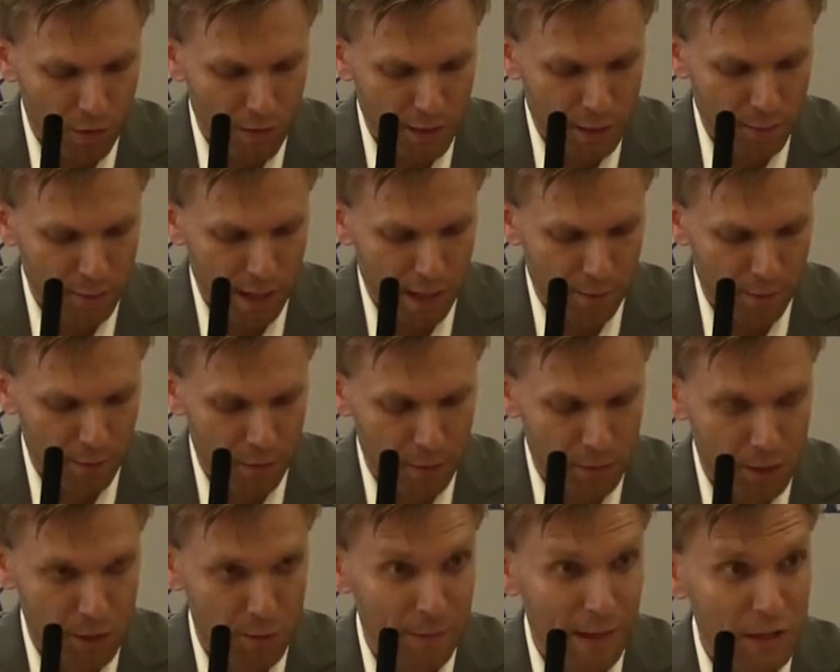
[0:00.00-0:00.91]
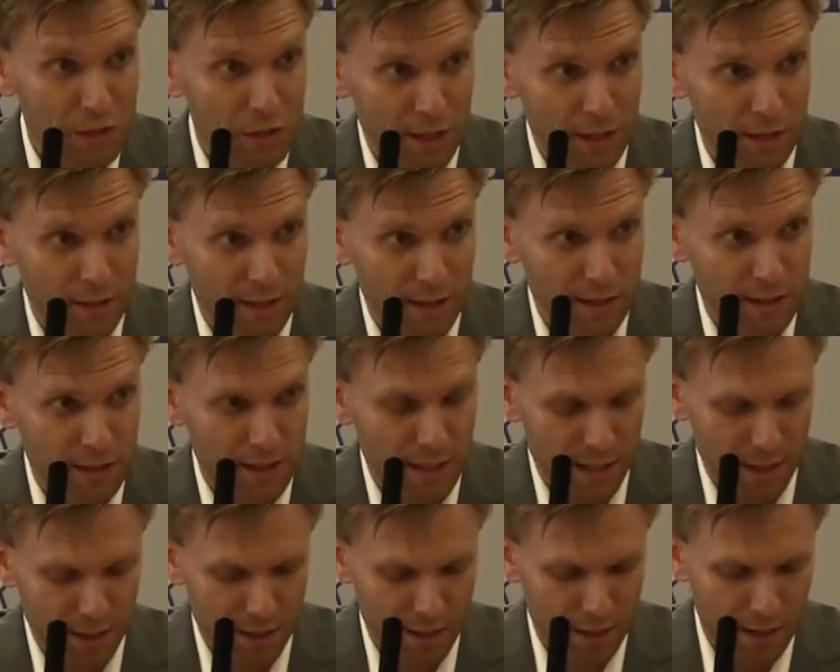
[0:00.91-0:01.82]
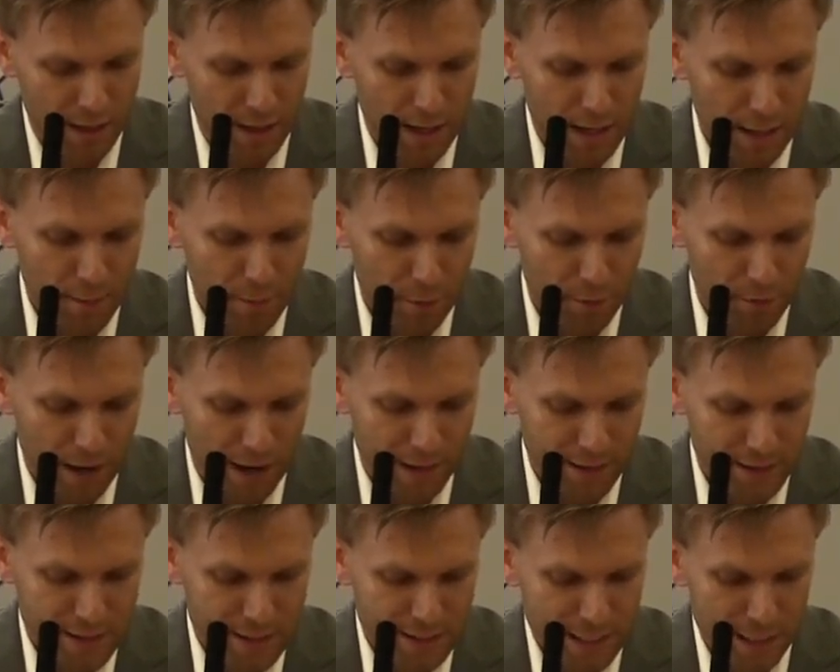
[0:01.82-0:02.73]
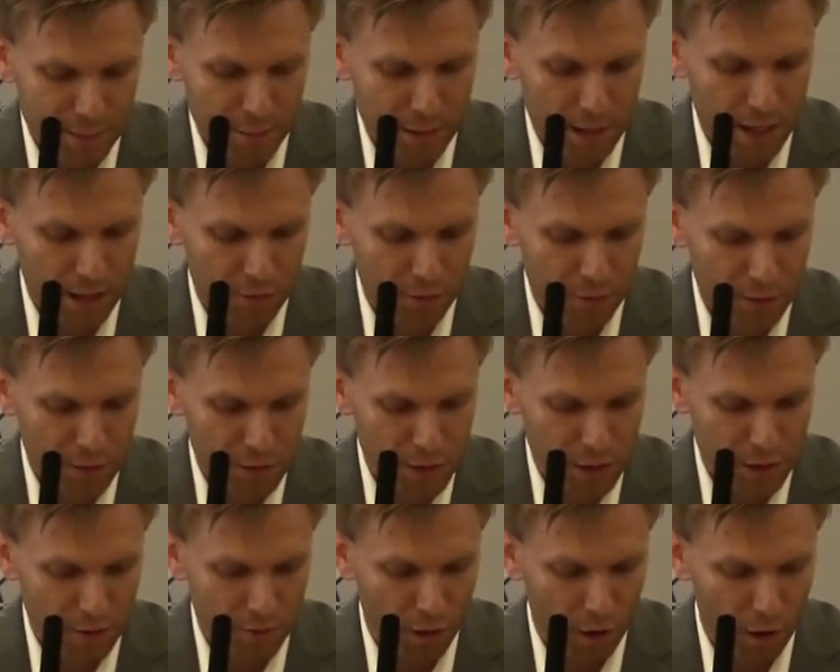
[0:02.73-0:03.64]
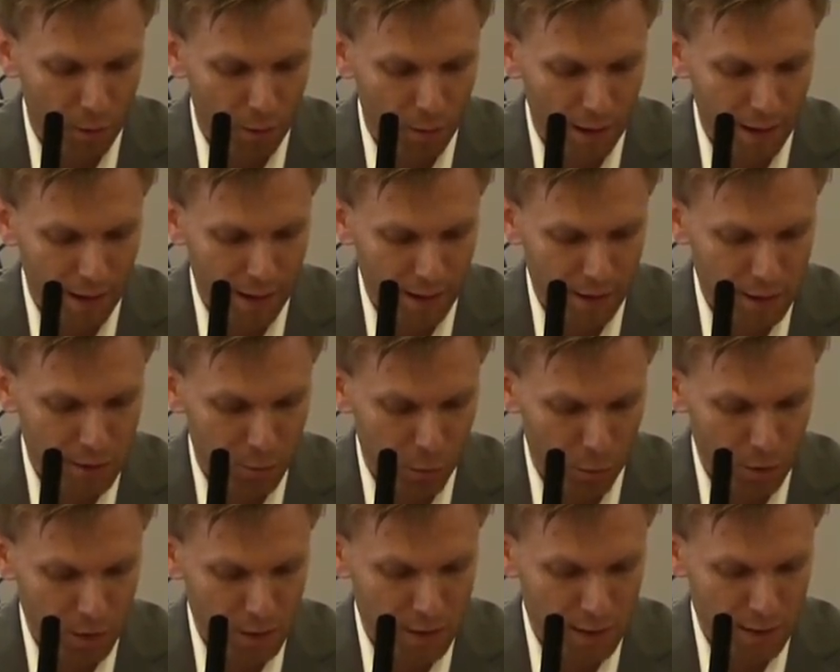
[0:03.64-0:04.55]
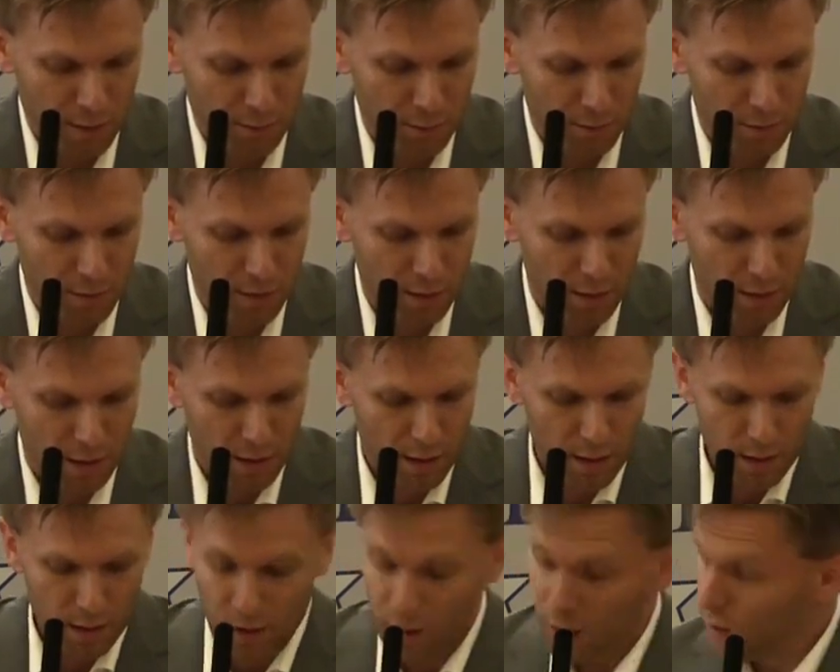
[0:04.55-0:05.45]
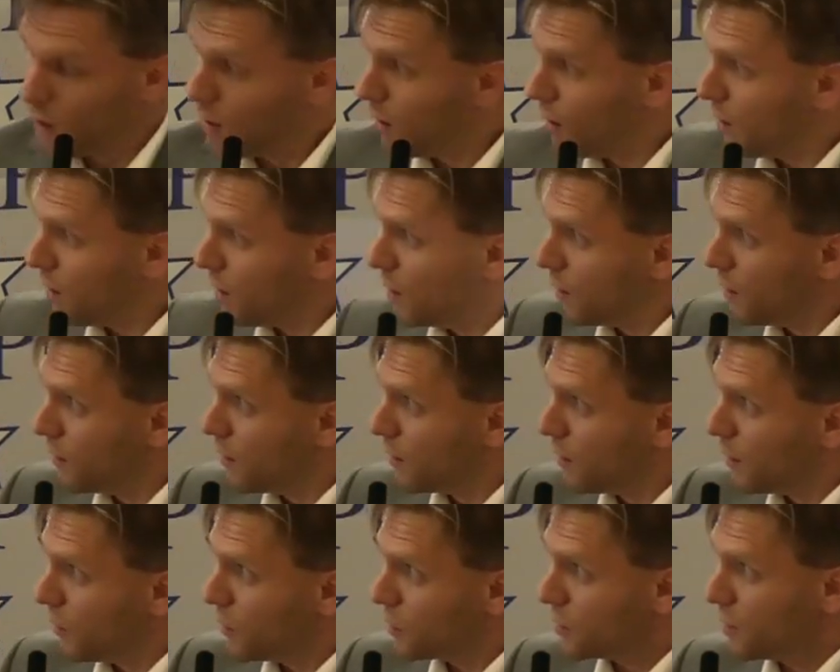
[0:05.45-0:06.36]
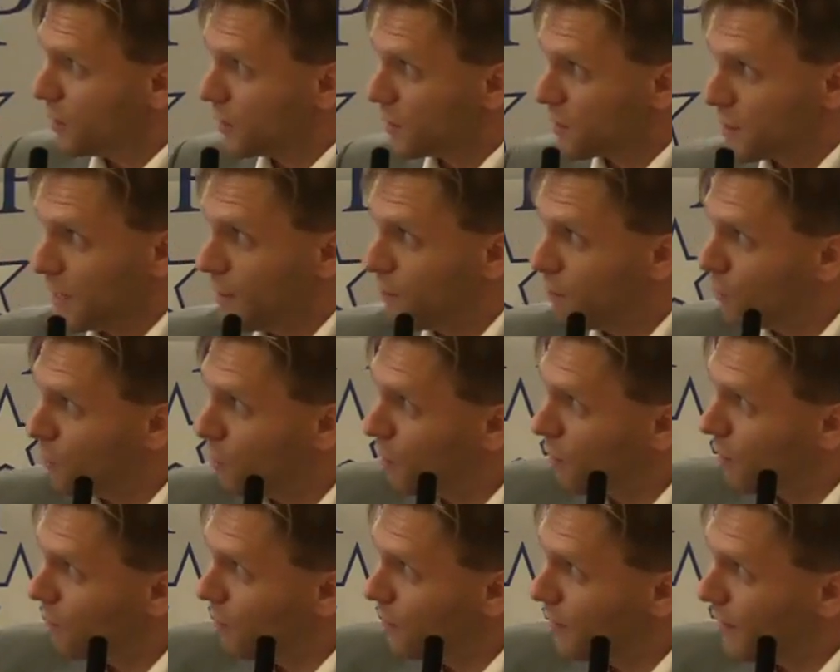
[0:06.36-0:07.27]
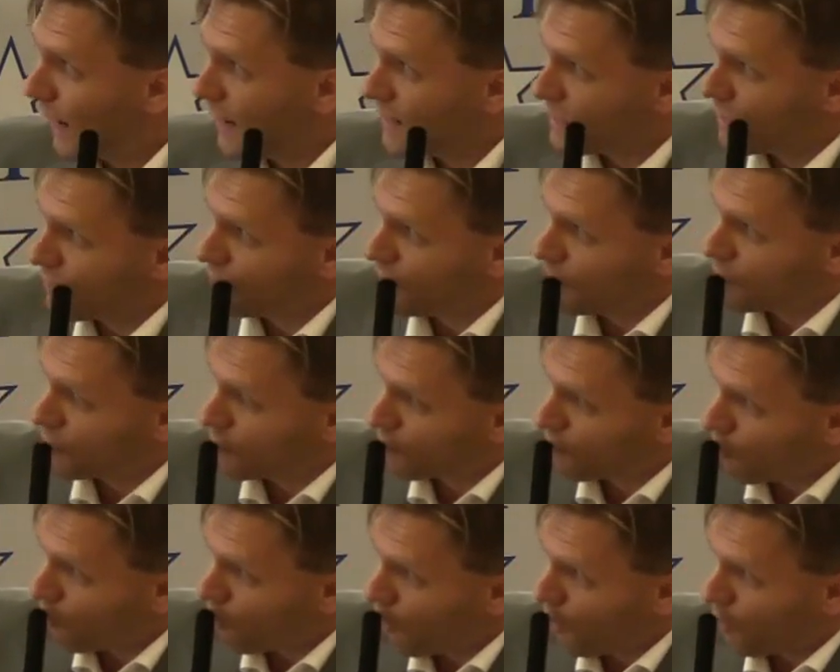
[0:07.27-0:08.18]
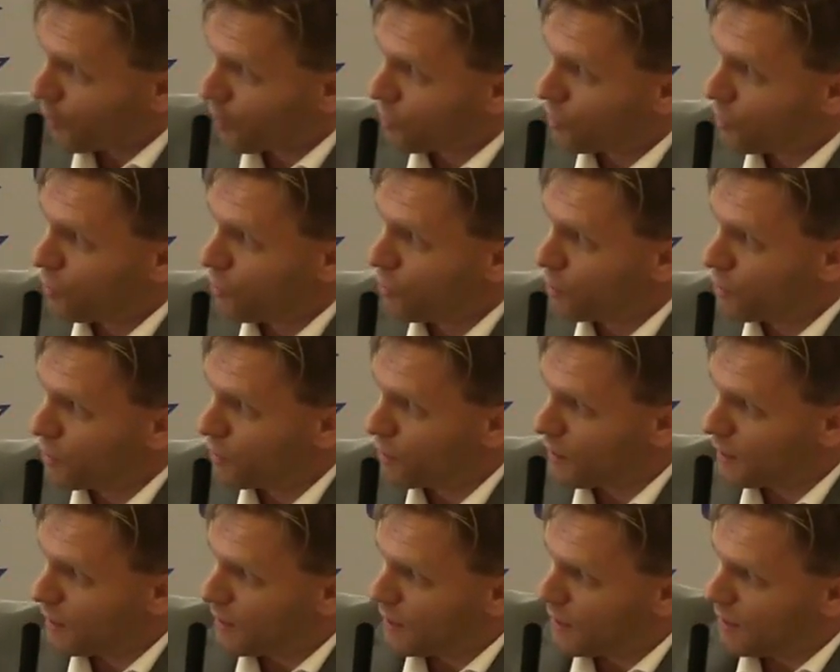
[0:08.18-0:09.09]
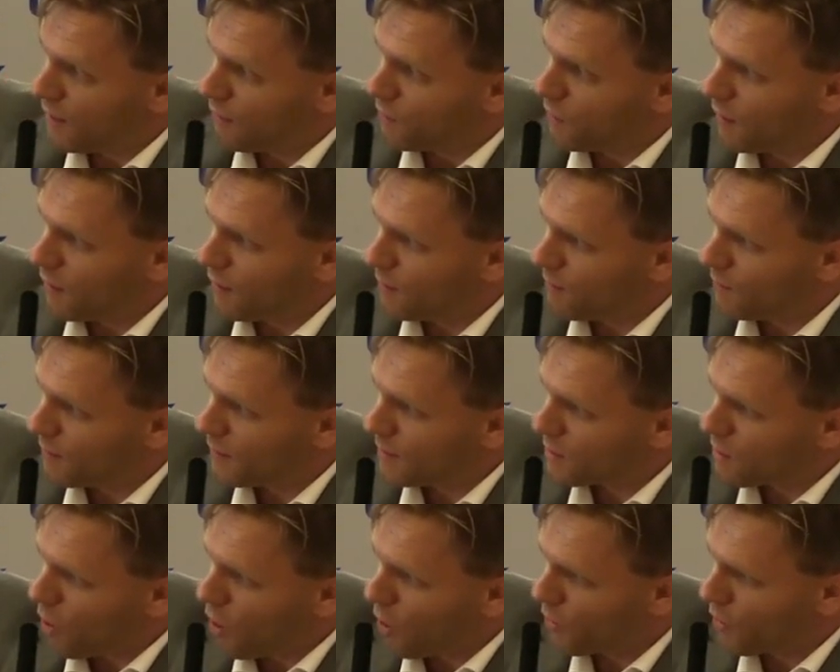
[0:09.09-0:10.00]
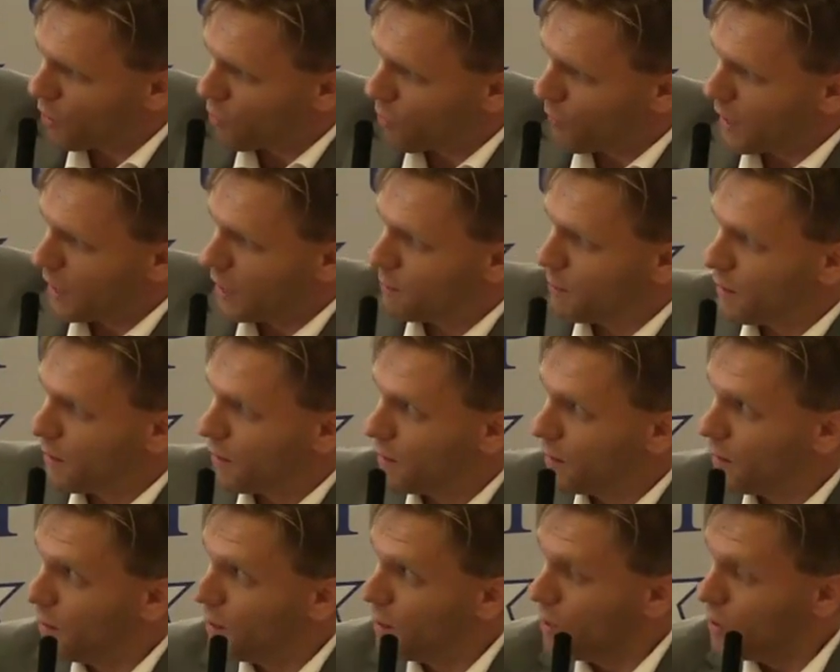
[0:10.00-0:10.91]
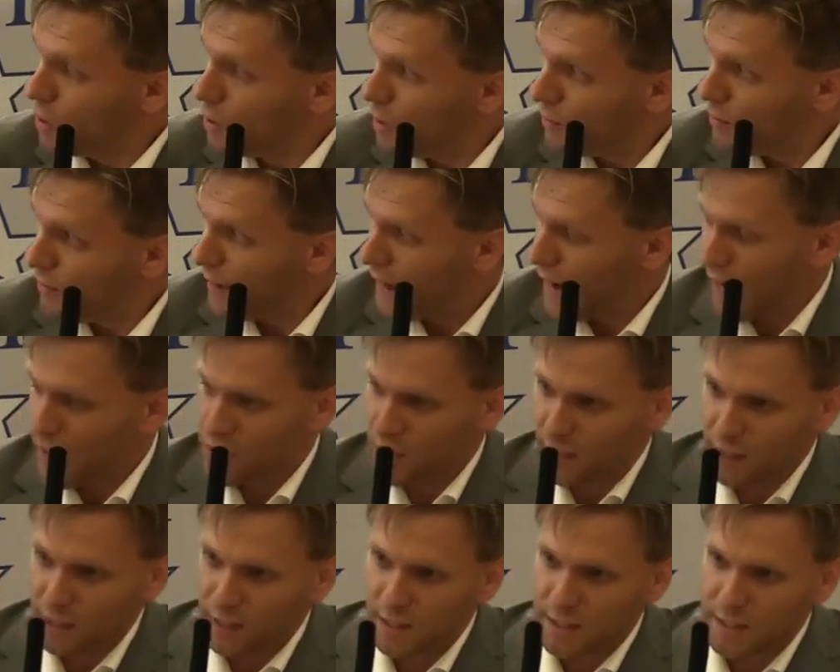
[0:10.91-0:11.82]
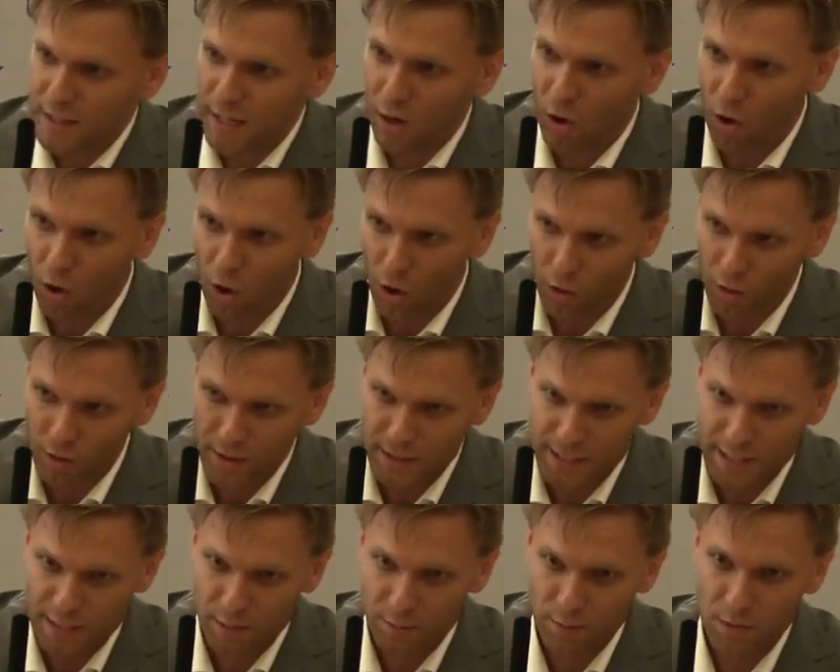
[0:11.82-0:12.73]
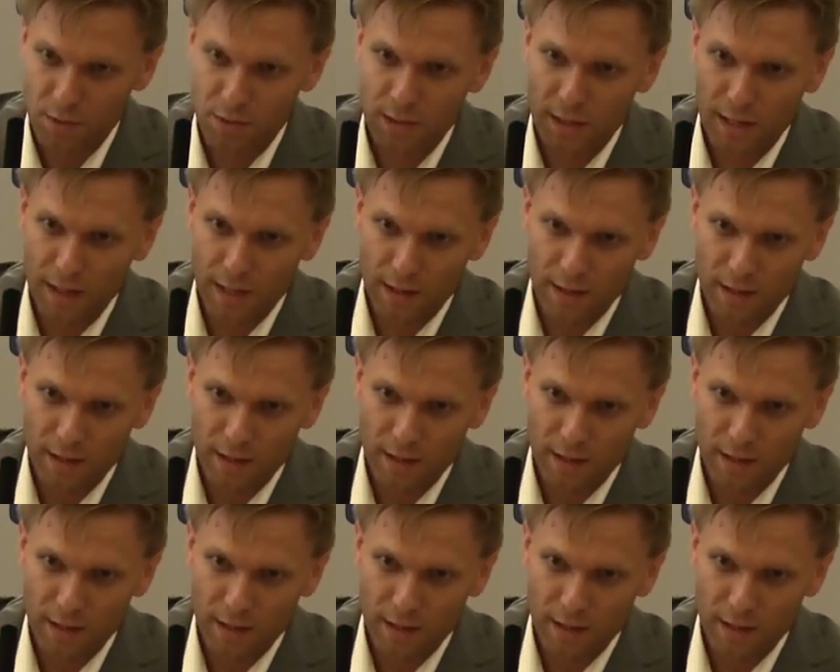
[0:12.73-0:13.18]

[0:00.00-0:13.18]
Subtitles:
of these papers, especially the Gazette, provided some coverage of all black sports teams. Here's an example of a 1954 article. It's hard to read, but they actually list out all the teams